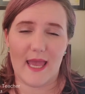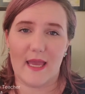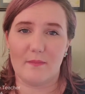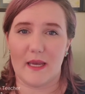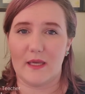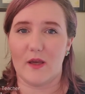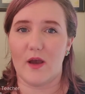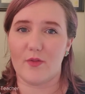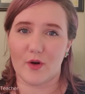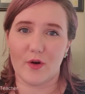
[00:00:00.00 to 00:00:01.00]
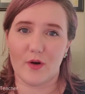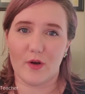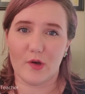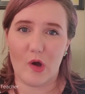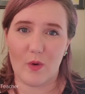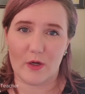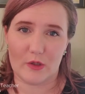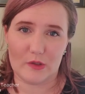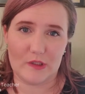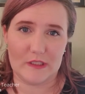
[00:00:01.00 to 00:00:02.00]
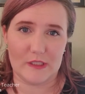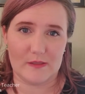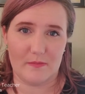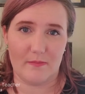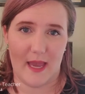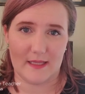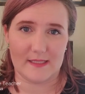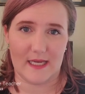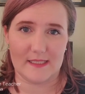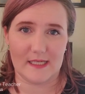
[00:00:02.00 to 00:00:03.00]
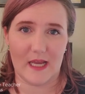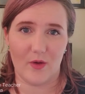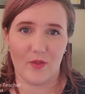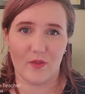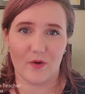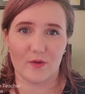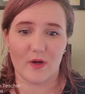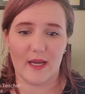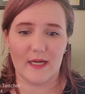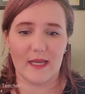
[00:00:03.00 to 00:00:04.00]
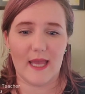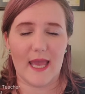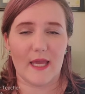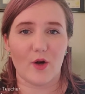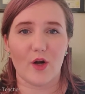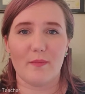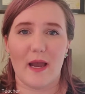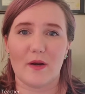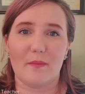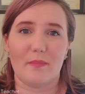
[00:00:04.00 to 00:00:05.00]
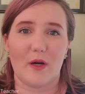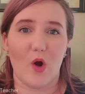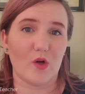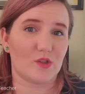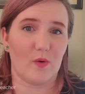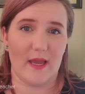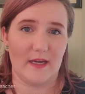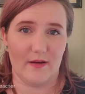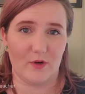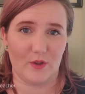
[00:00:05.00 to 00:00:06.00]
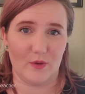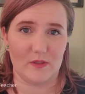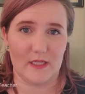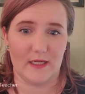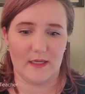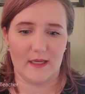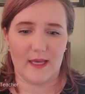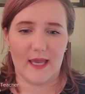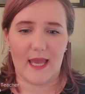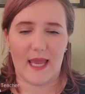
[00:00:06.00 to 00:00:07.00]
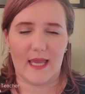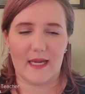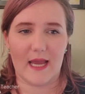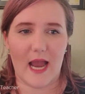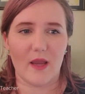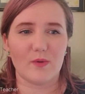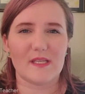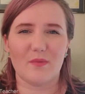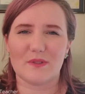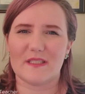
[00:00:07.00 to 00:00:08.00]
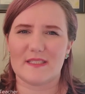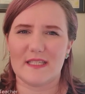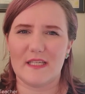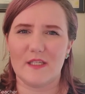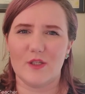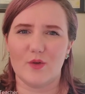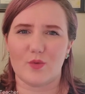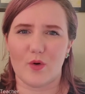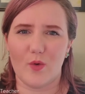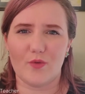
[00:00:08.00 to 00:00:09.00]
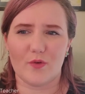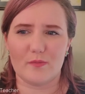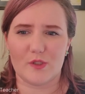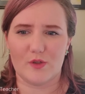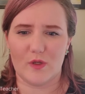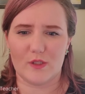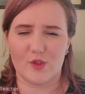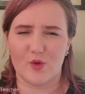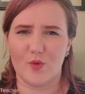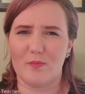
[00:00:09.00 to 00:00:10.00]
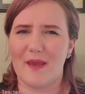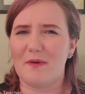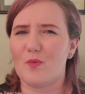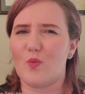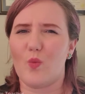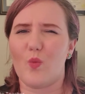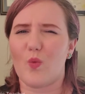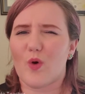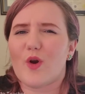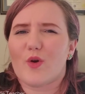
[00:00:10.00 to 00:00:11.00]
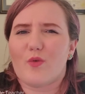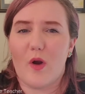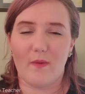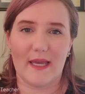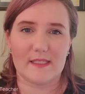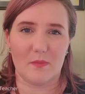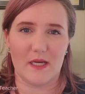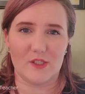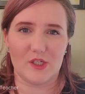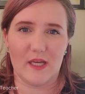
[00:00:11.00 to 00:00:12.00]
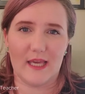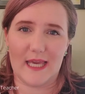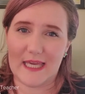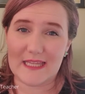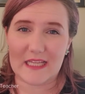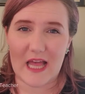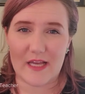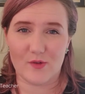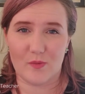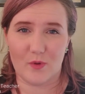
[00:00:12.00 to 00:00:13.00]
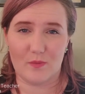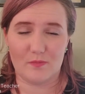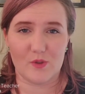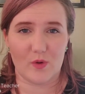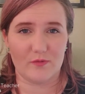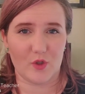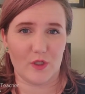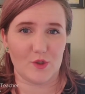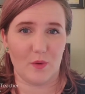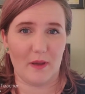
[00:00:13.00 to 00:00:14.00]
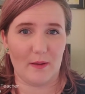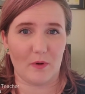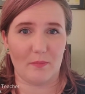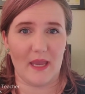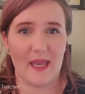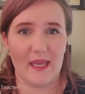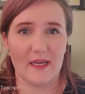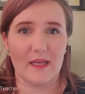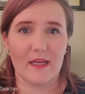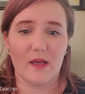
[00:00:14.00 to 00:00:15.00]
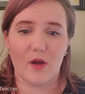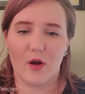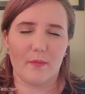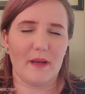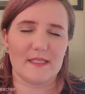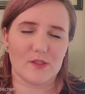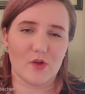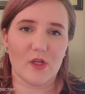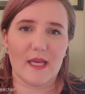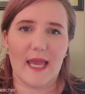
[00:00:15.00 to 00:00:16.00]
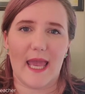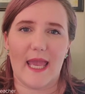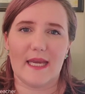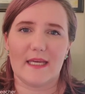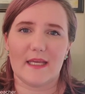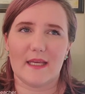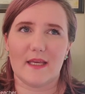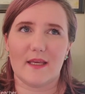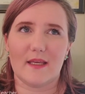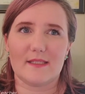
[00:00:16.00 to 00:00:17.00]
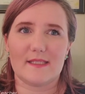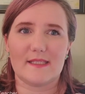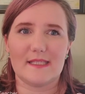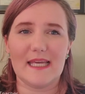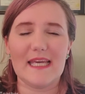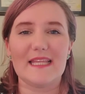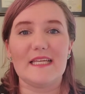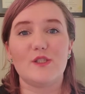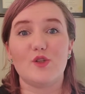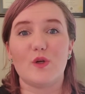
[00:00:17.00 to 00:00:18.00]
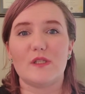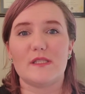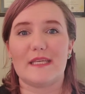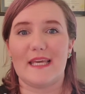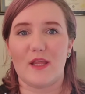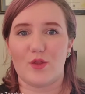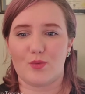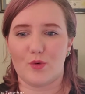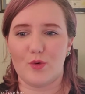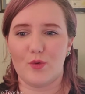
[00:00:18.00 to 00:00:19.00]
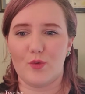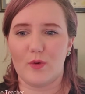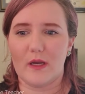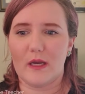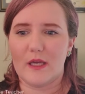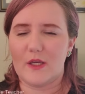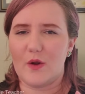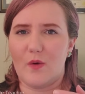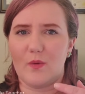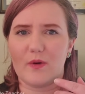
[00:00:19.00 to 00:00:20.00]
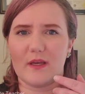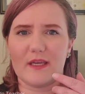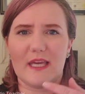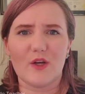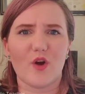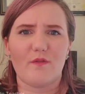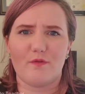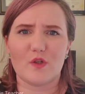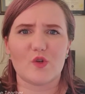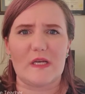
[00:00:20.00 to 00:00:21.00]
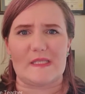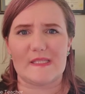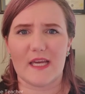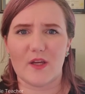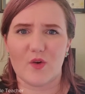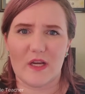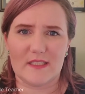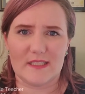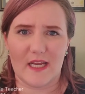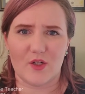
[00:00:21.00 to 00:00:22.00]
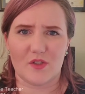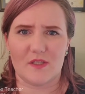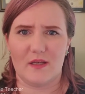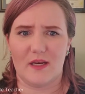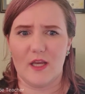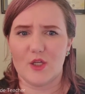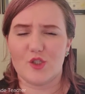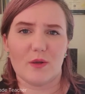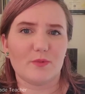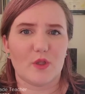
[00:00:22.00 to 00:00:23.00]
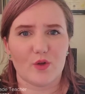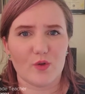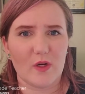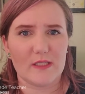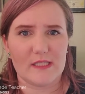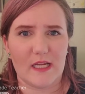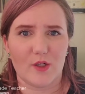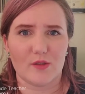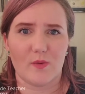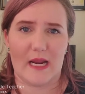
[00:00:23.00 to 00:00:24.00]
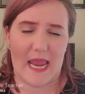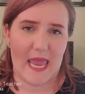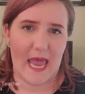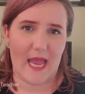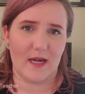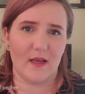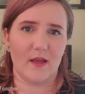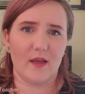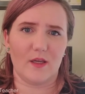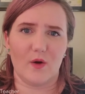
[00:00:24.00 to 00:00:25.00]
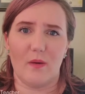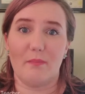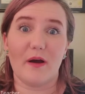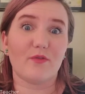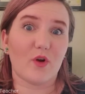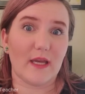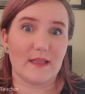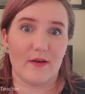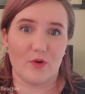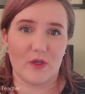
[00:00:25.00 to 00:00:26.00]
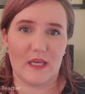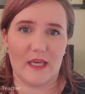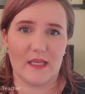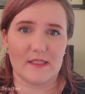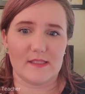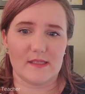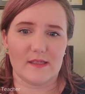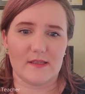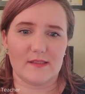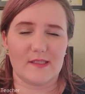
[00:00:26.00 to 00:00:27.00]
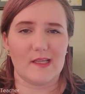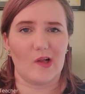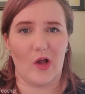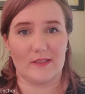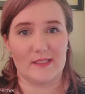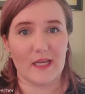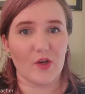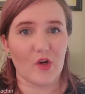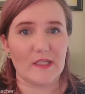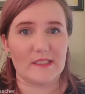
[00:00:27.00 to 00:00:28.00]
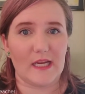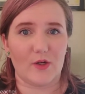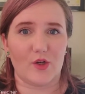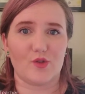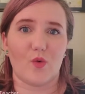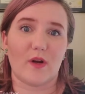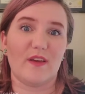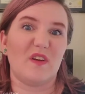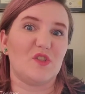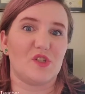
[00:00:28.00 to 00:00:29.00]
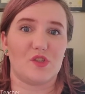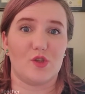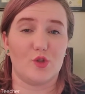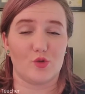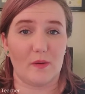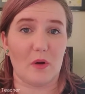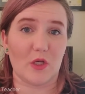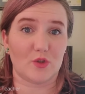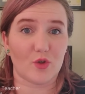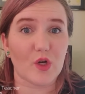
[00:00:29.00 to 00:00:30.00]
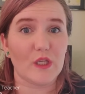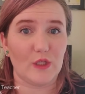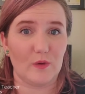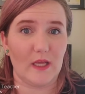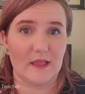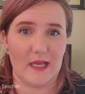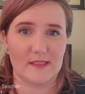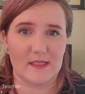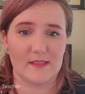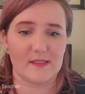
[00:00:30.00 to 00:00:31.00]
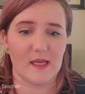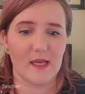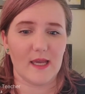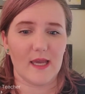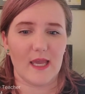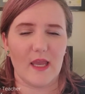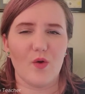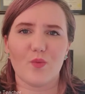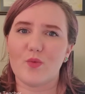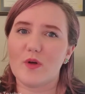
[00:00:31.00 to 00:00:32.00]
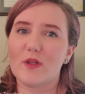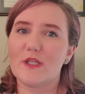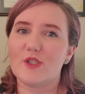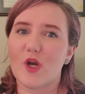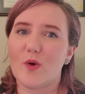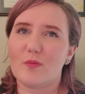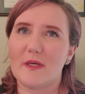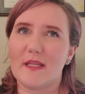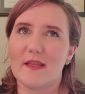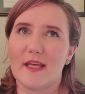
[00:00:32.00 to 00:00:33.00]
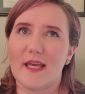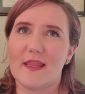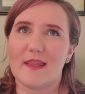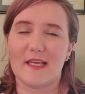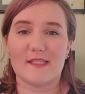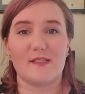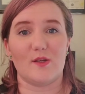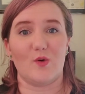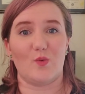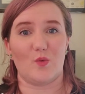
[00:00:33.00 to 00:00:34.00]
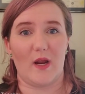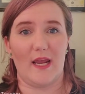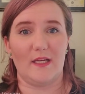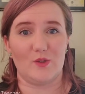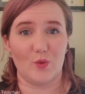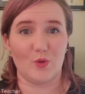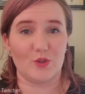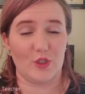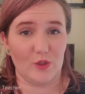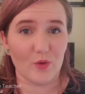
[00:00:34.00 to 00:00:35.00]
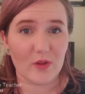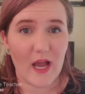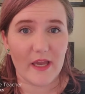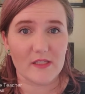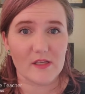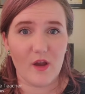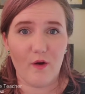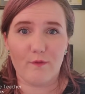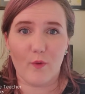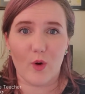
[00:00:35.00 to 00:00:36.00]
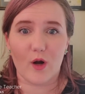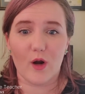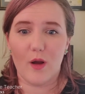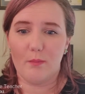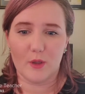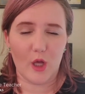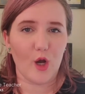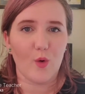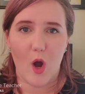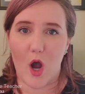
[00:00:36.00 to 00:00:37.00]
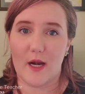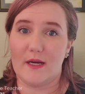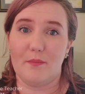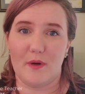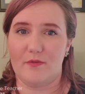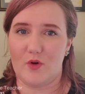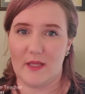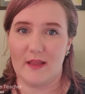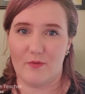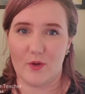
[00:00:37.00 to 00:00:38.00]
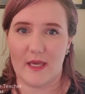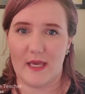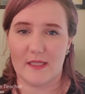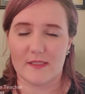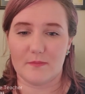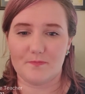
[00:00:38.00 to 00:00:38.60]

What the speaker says: And my other coworker who teaches math, science, and health in third grade had heard about it, but also had never used it. And I was able to see growth from students who maybe weren't growing as much in the classroom with sort of traditional paper pen or pencil, and seeing these students get through, kindergarten, first grade, second grade standards and jump to third grade standards when I had, above grade level kids still on second grade standards, or even just the DreamBox Learning Unit lessons. It really showed me that this is a great tool to utilize for below, on, and above grade level kids.